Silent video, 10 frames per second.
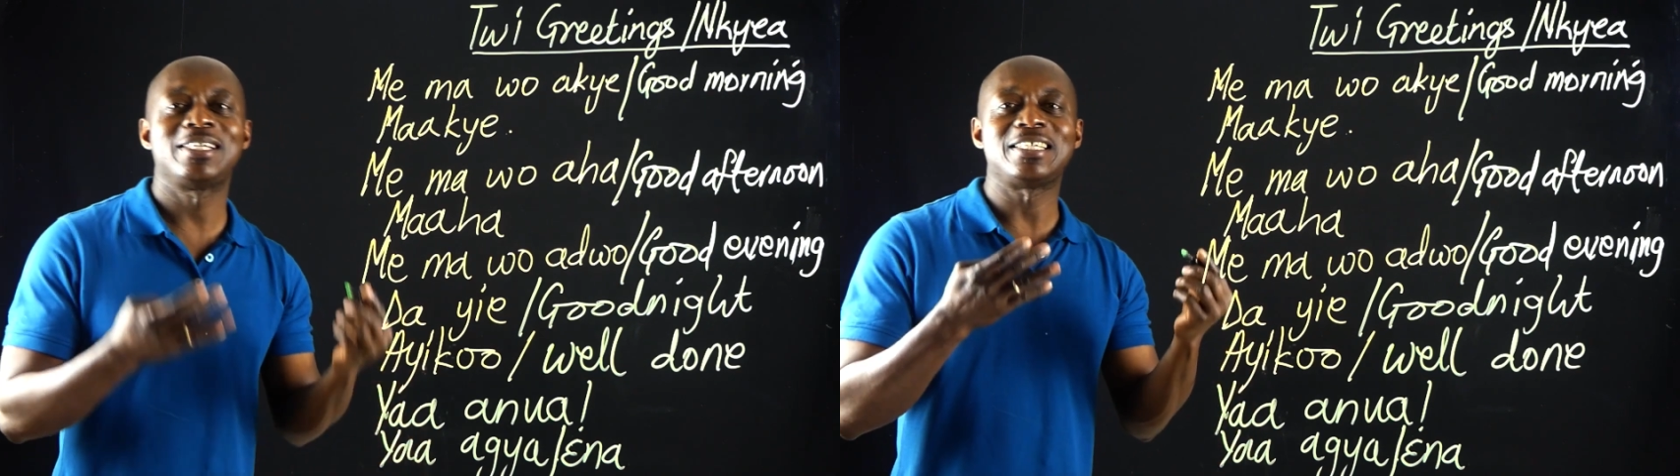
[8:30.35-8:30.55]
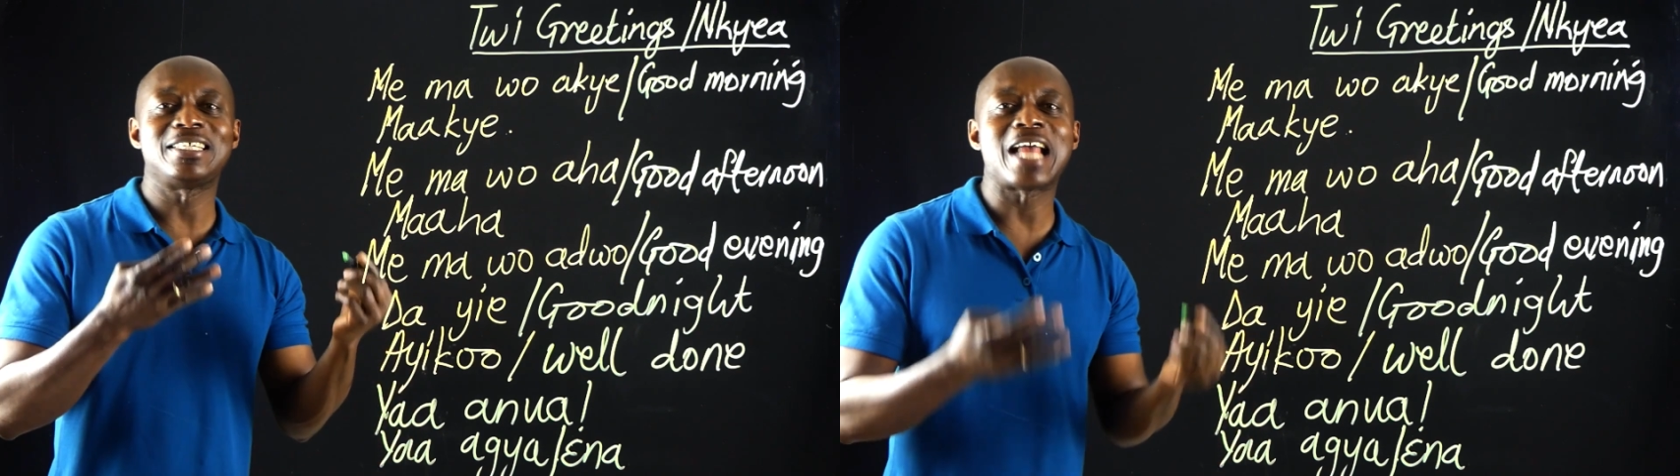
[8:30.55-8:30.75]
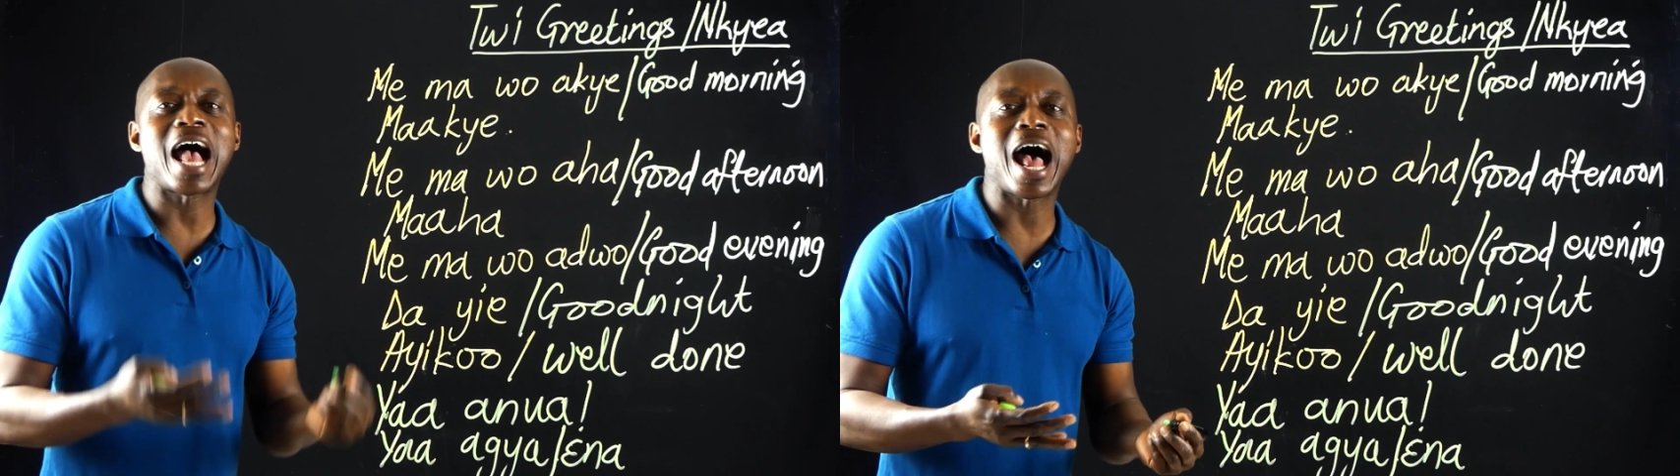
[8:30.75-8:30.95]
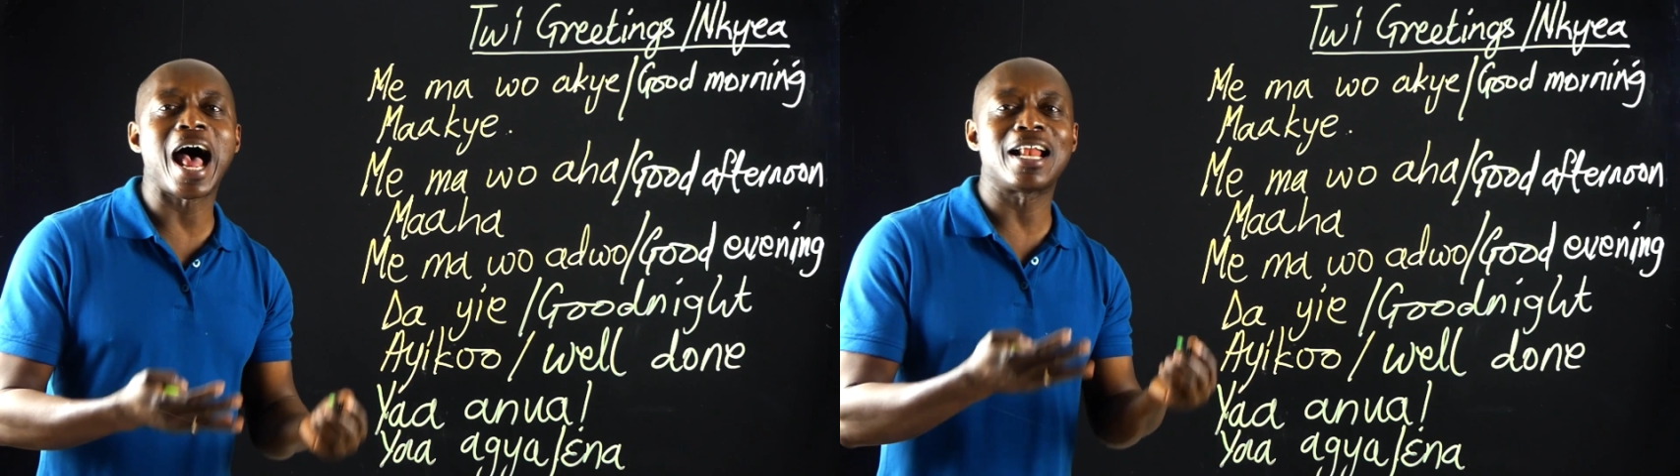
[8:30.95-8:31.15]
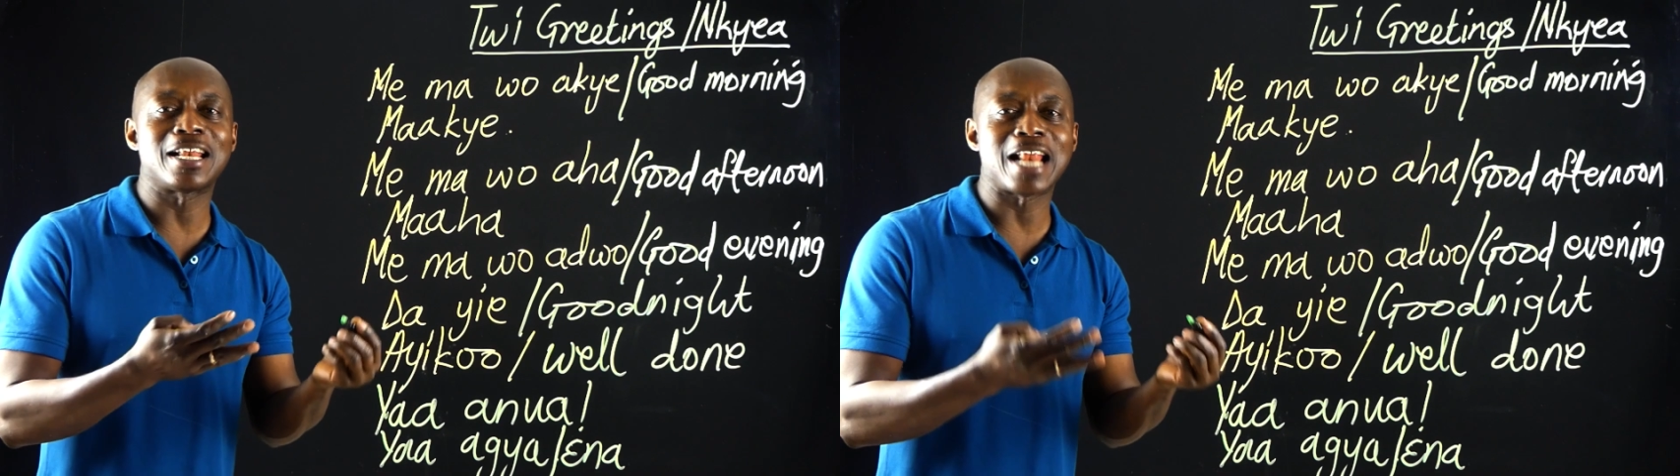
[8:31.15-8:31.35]

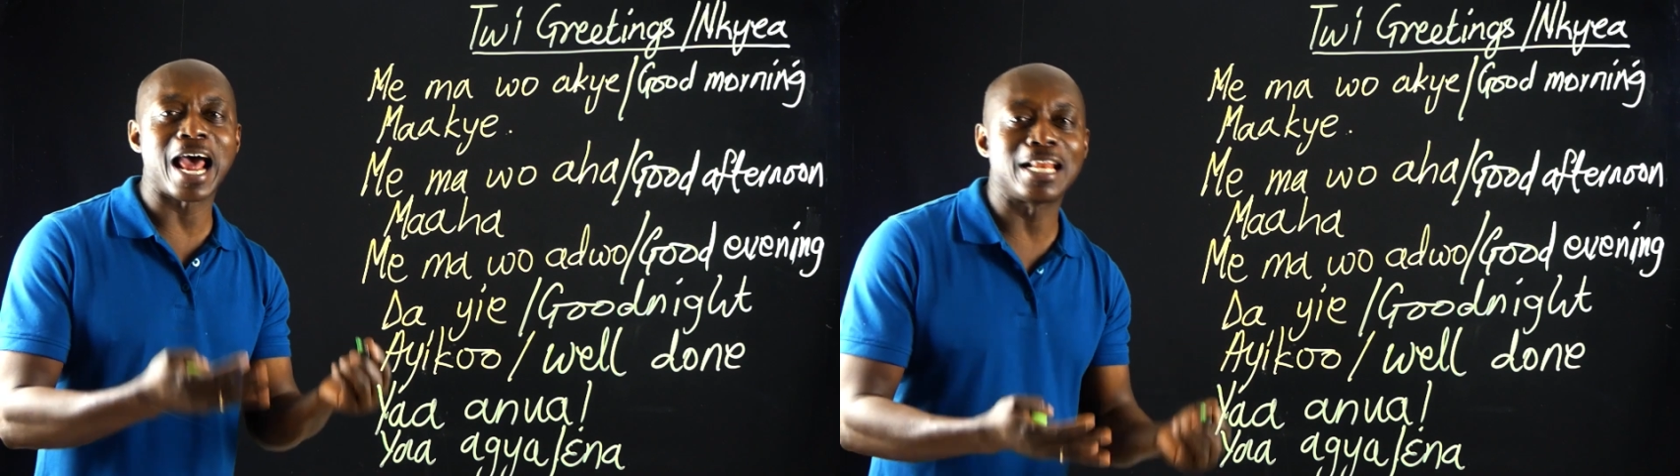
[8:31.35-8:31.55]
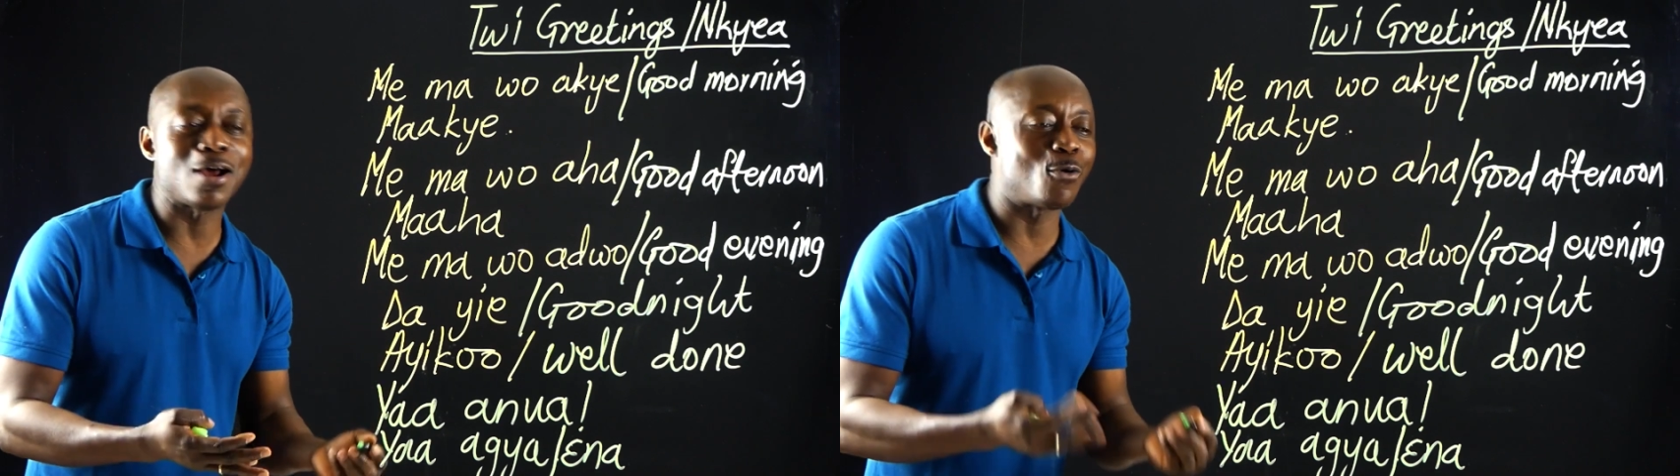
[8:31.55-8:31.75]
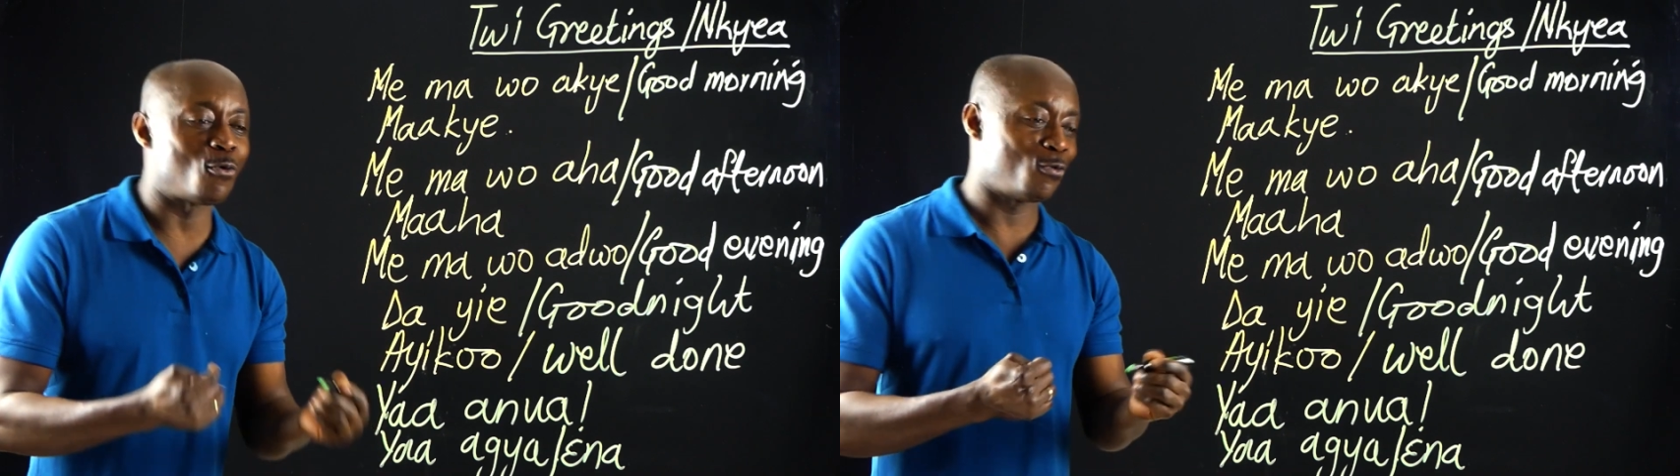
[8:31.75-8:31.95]
Ya nanao.